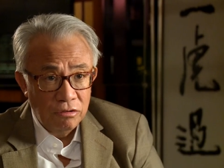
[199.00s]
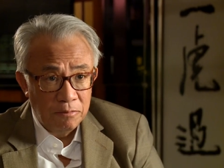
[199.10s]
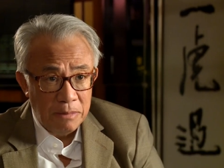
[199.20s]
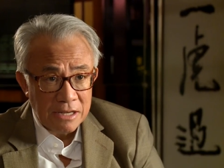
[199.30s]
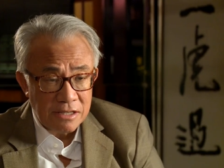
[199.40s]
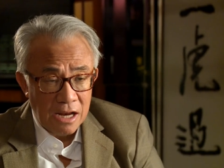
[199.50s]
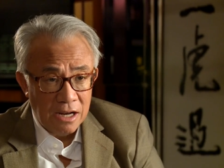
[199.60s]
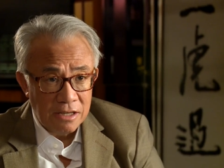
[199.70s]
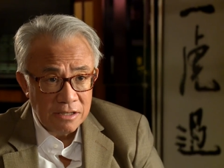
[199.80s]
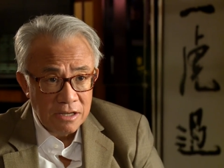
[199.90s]
two
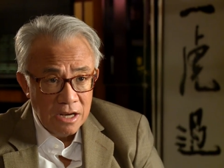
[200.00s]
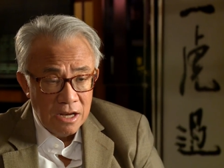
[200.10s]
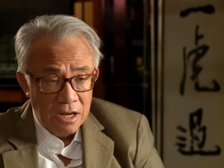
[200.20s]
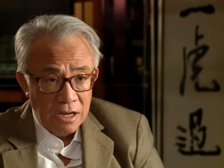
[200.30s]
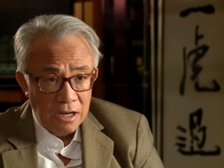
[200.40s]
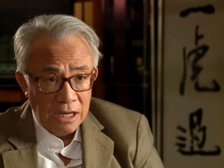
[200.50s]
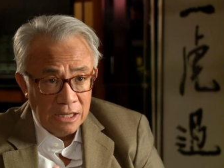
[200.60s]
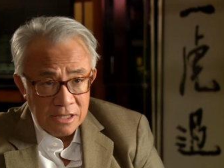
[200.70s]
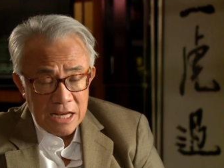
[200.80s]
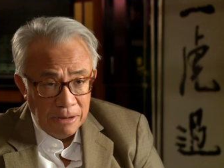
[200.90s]
bestsellers
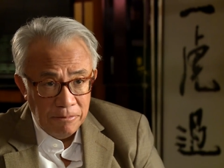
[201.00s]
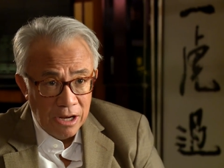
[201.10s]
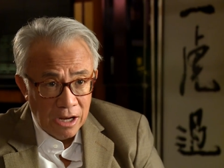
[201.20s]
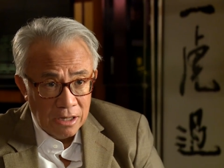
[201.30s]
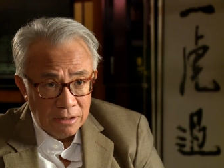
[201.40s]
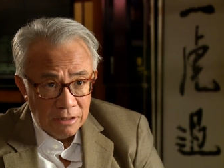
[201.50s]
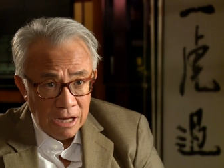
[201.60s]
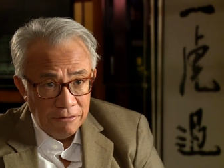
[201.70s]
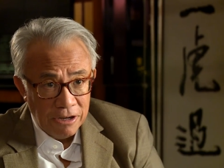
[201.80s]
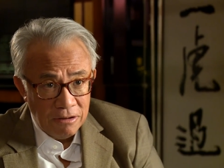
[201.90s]
in the same
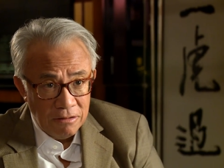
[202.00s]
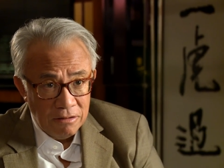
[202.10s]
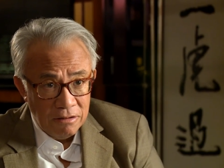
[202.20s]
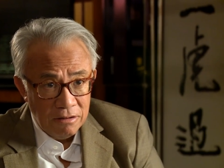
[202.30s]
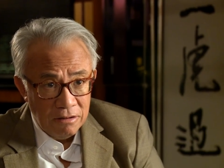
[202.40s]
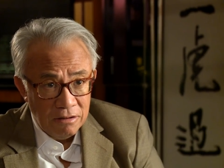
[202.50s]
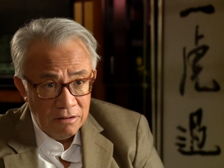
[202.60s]
year, ever?